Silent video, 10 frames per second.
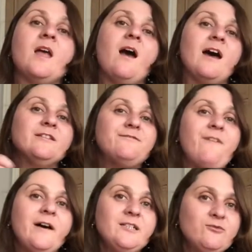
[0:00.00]
And the
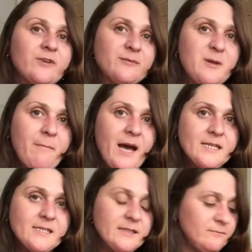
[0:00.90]
final rhythmic
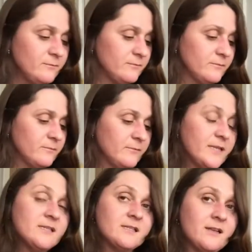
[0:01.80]
pattern is
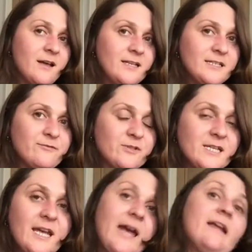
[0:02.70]
slightly different
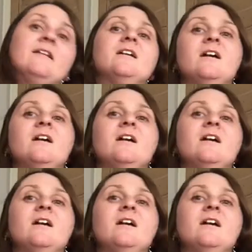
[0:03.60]
again,